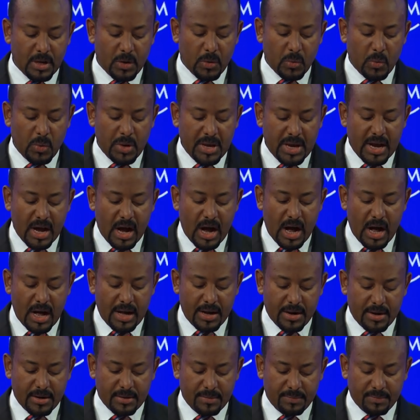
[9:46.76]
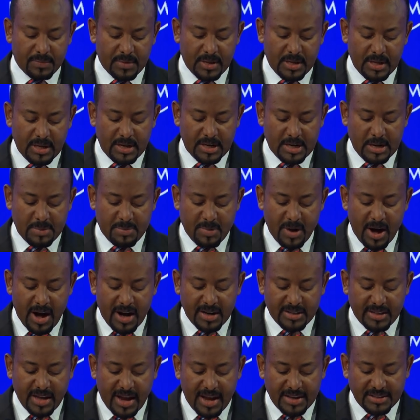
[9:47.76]
We are
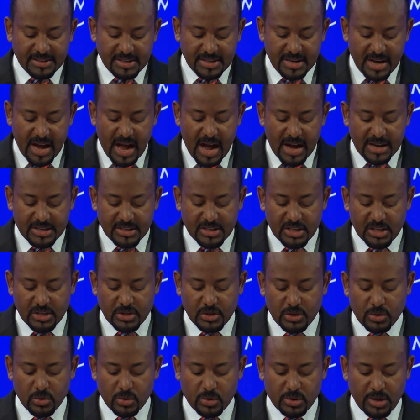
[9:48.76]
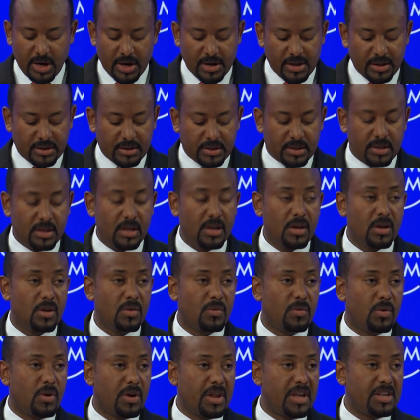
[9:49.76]
reprioritizing access to credit
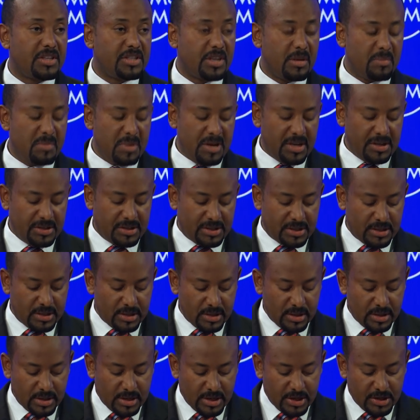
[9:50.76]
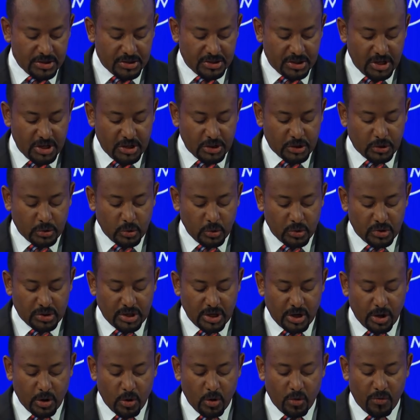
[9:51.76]
for SMEs, since
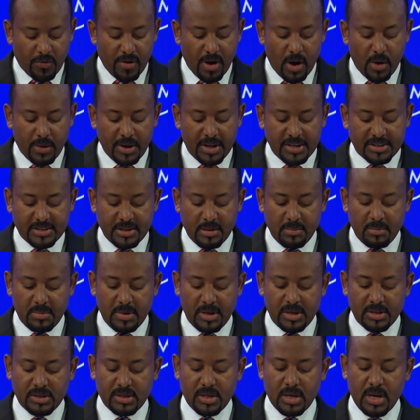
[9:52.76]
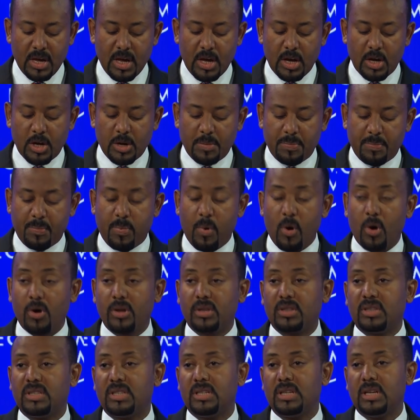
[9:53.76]
2/3 of our SMEs
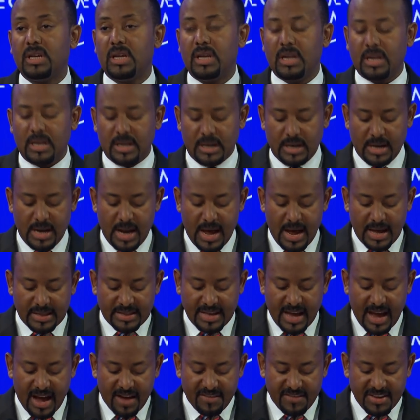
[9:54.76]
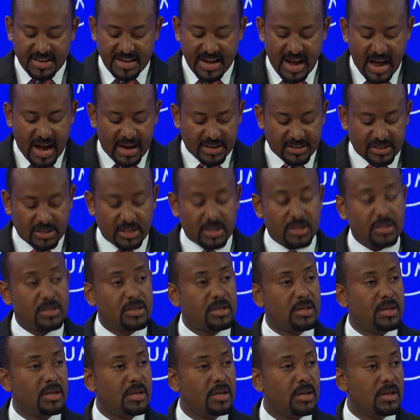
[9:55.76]
report not having
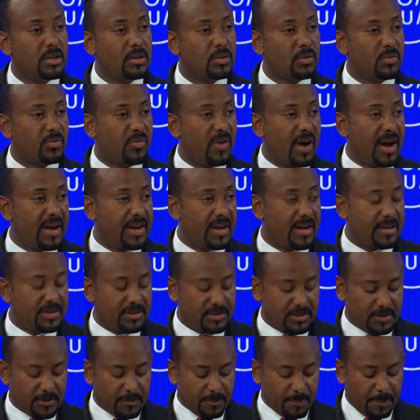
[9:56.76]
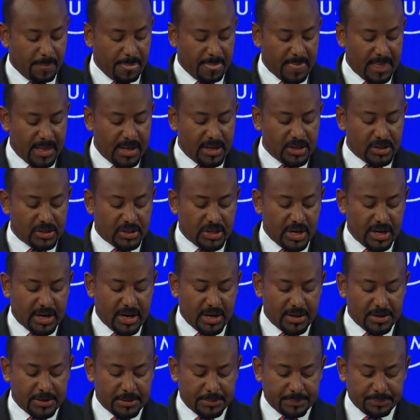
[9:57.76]
access to finance.
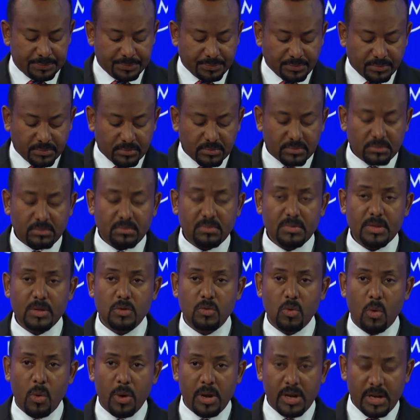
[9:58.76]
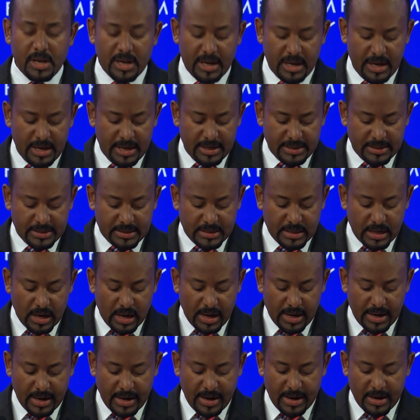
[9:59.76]
Second, we will ease
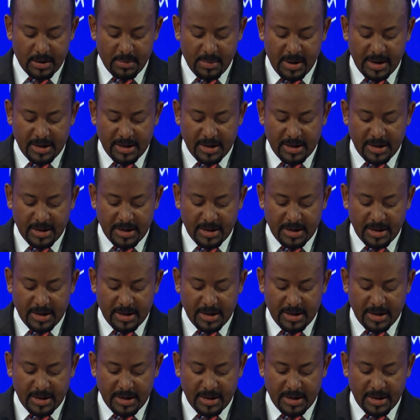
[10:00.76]
and